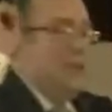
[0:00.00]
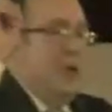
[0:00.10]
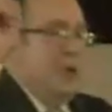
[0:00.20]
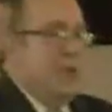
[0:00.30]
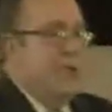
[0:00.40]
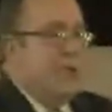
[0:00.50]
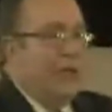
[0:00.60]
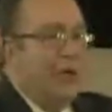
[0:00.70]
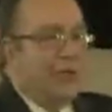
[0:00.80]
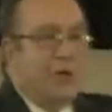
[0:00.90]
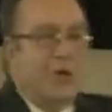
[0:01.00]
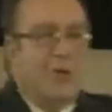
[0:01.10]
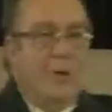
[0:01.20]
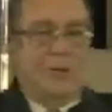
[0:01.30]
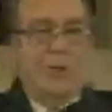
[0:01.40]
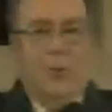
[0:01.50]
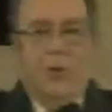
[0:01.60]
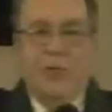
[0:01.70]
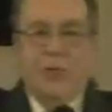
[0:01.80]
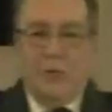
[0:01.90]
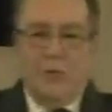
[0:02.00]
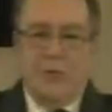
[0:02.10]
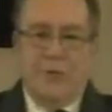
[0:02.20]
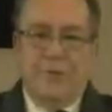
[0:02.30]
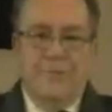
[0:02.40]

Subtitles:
no creeds, no ceremonies, no rituals.